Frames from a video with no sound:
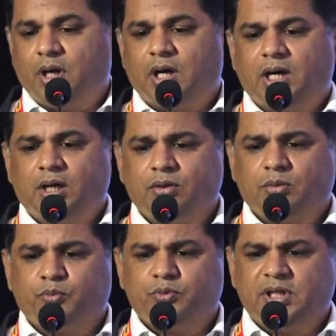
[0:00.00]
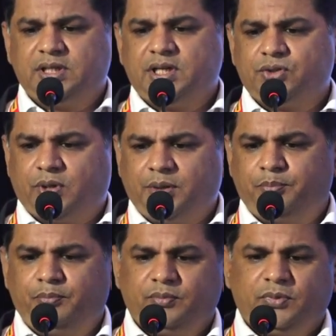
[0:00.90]
And there is
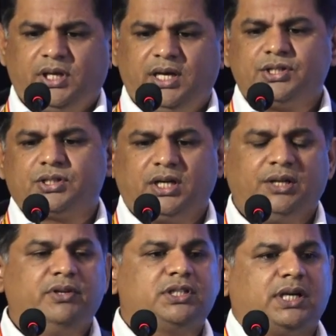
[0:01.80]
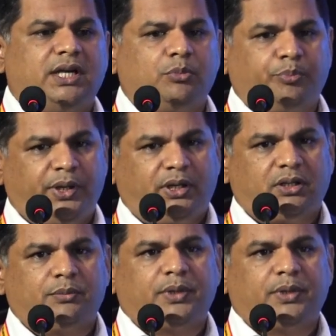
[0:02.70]
one case study which I have picked up,